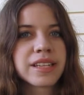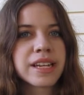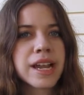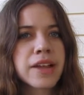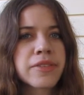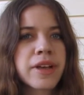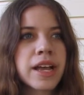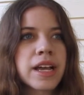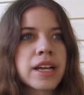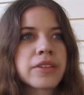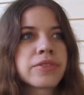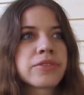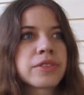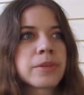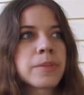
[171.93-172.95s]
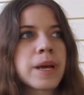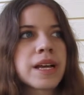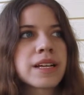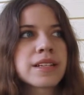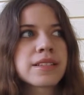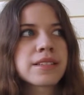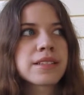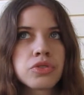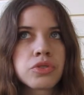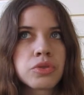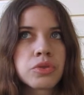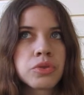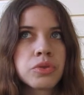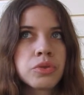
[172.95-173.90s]
that I've had for the past
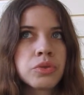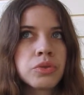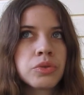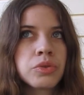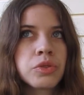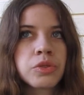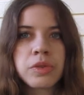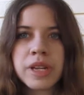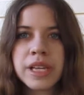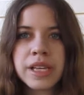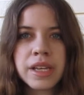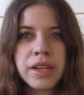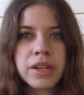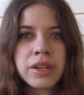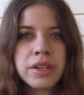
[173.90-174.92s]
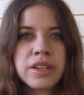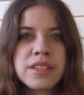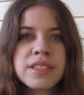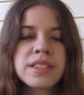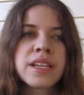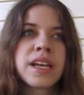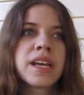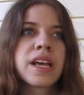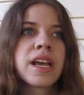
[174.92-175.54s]
2-3 years,